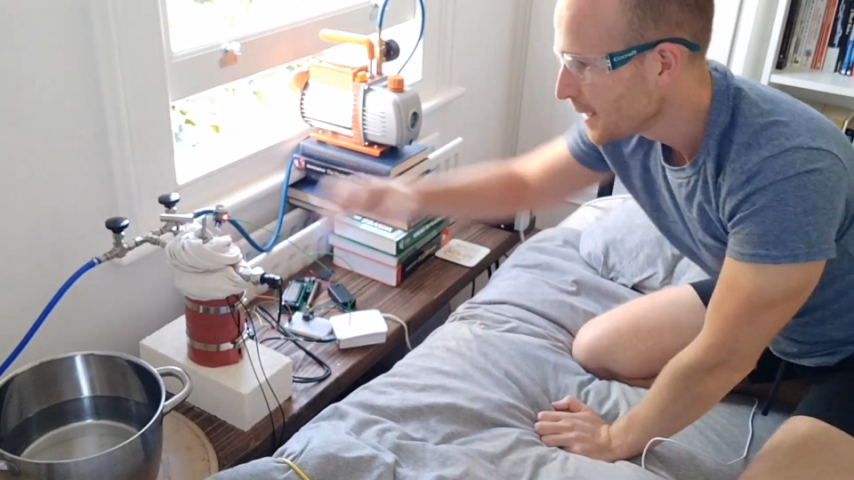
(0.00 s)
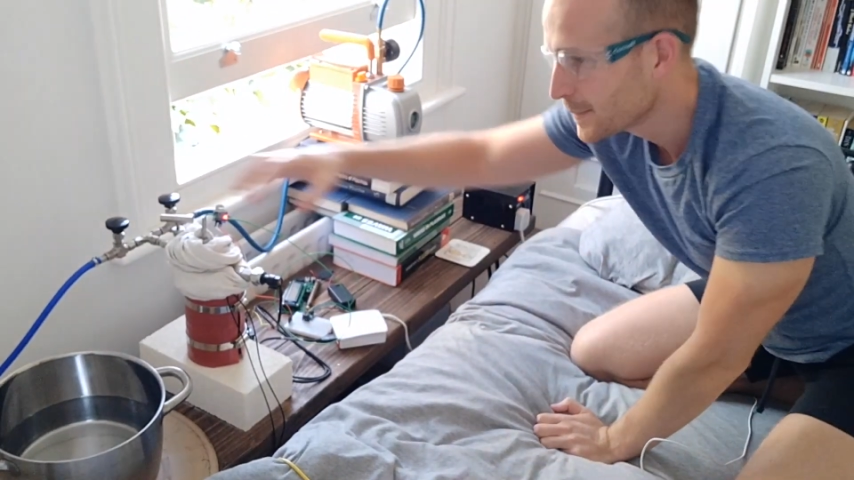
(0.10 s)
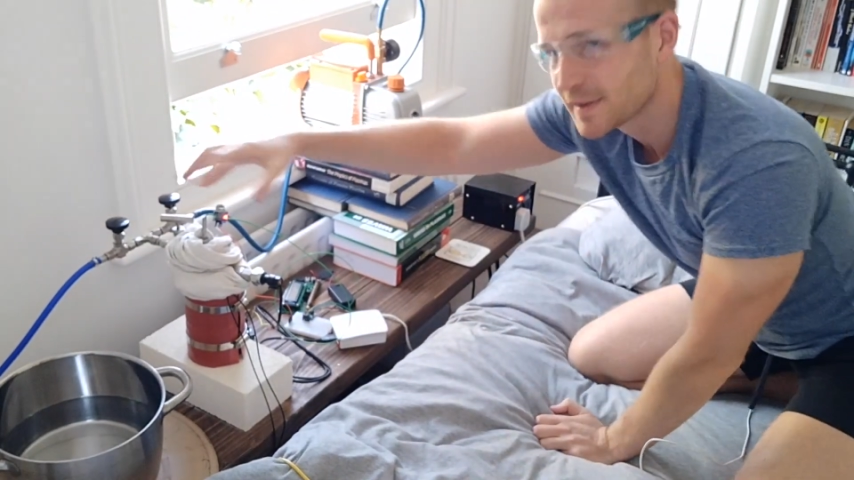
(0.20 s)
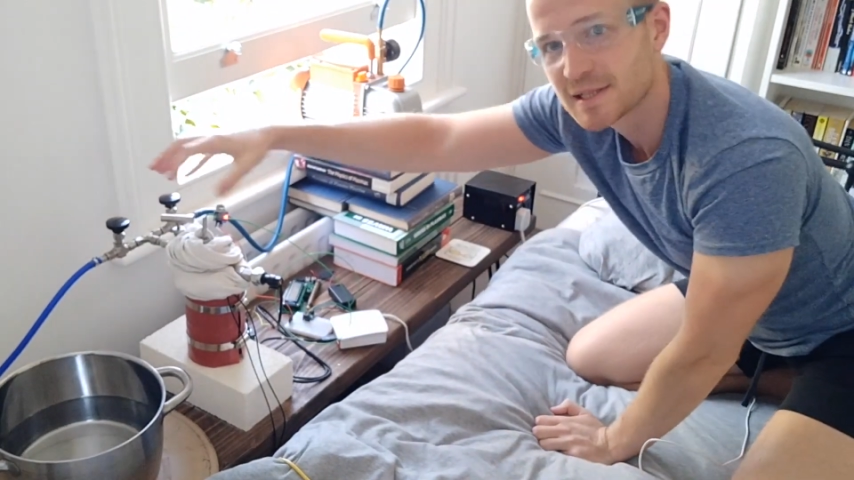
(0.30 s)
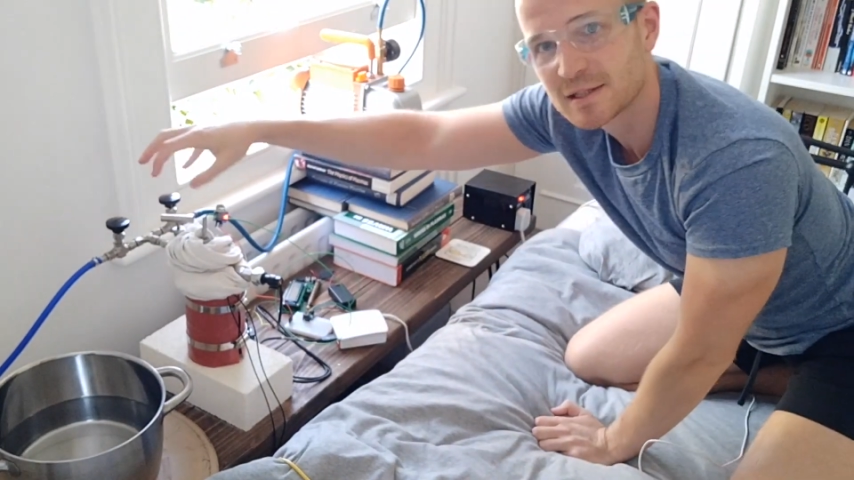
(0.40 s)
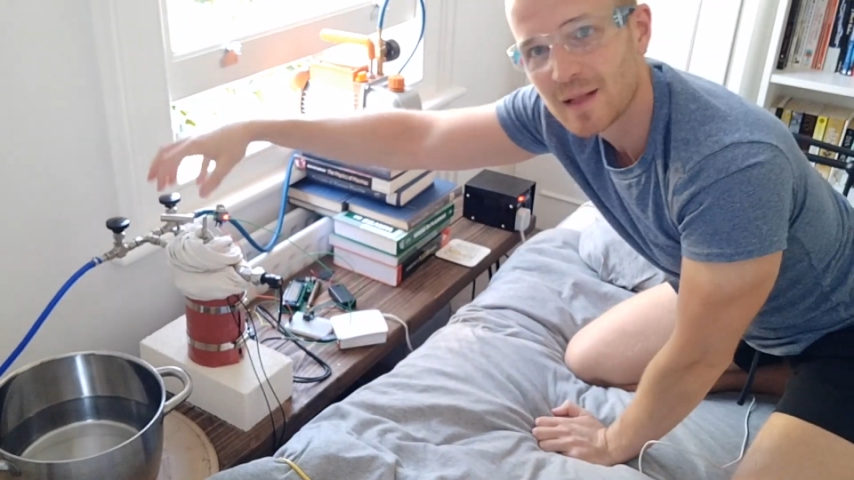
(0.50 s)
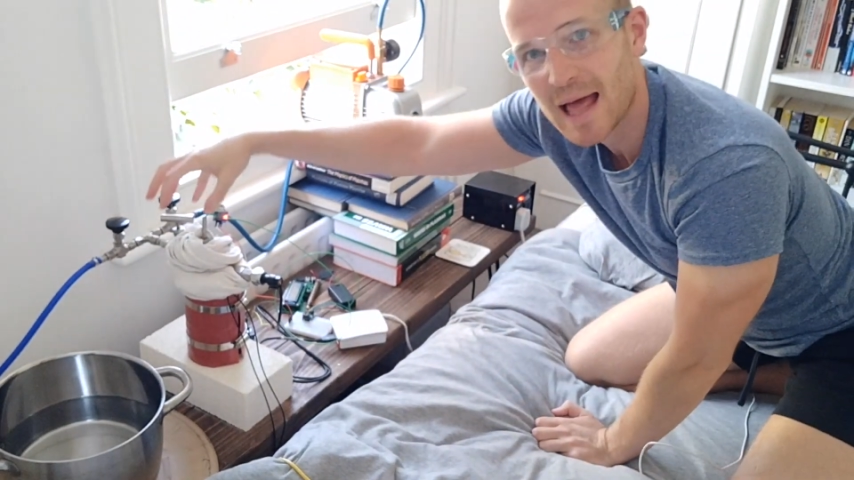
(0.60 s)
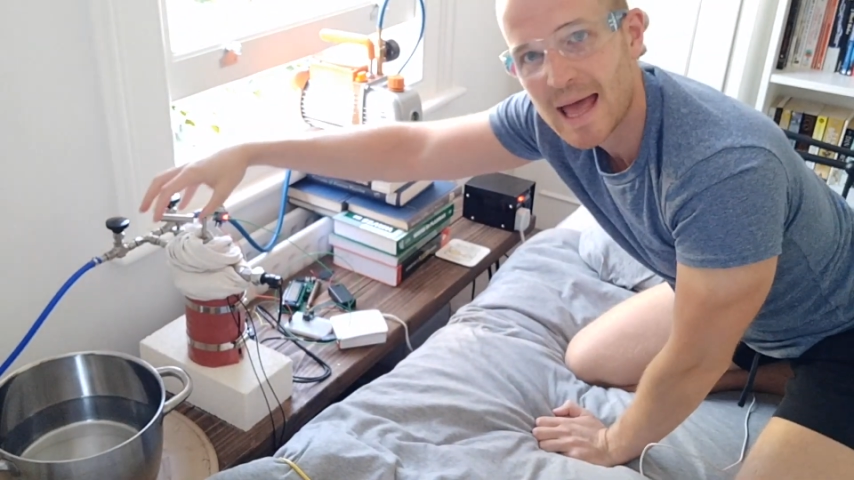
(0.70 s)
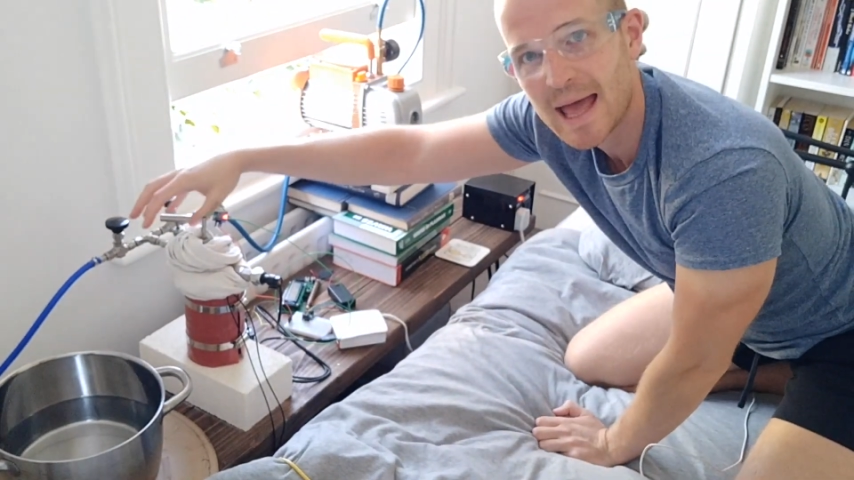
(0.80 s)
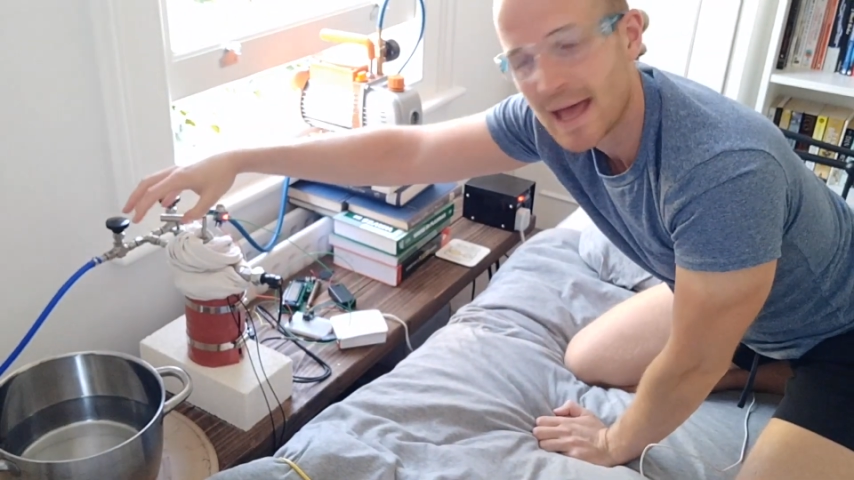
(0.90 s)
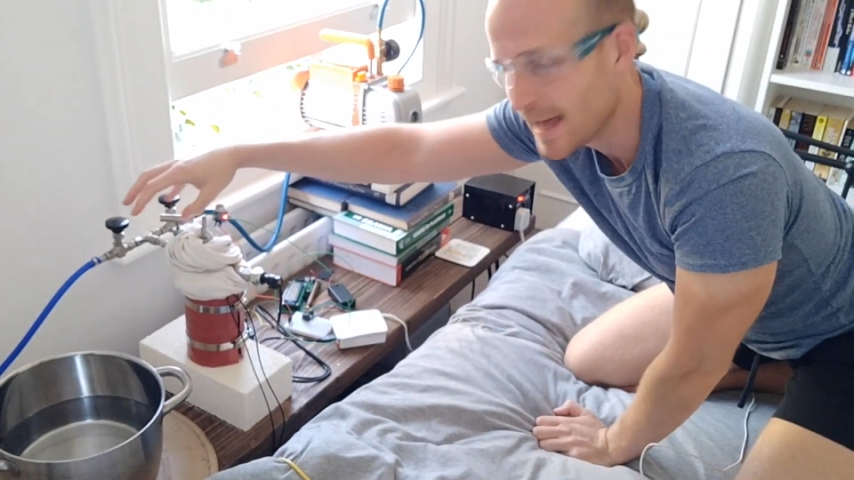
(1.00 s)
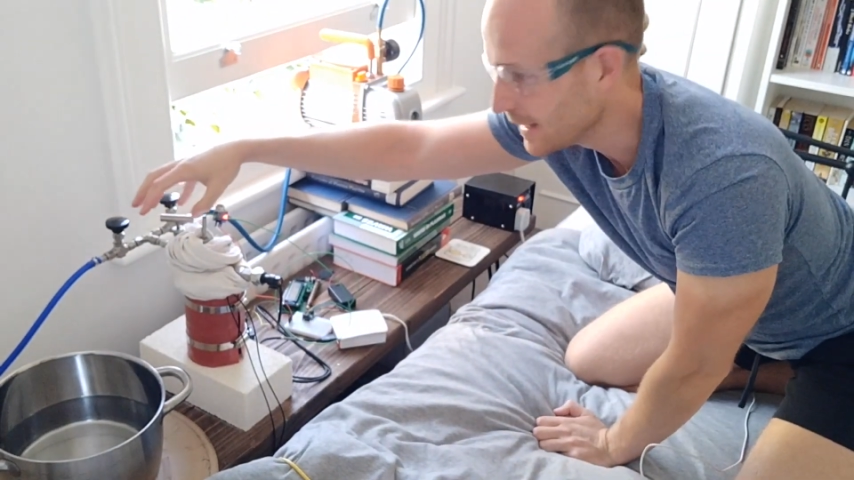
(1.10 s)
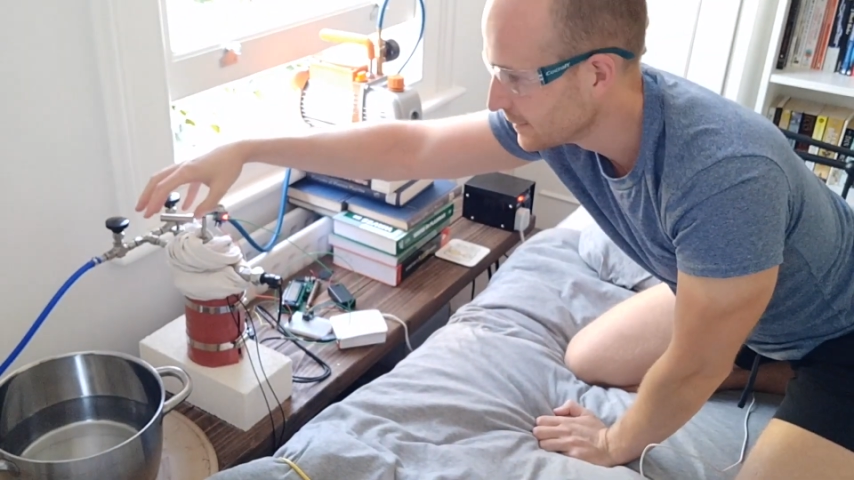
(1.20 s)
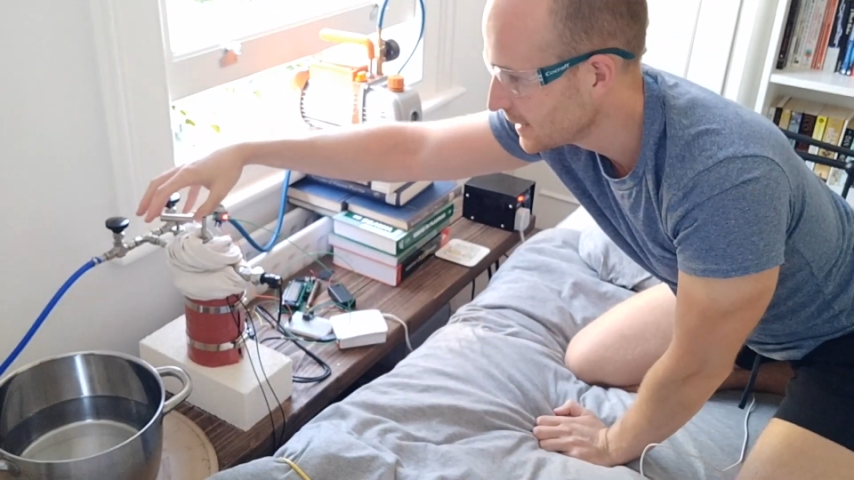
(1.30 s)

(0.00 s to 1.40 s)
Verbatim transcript: but there's still air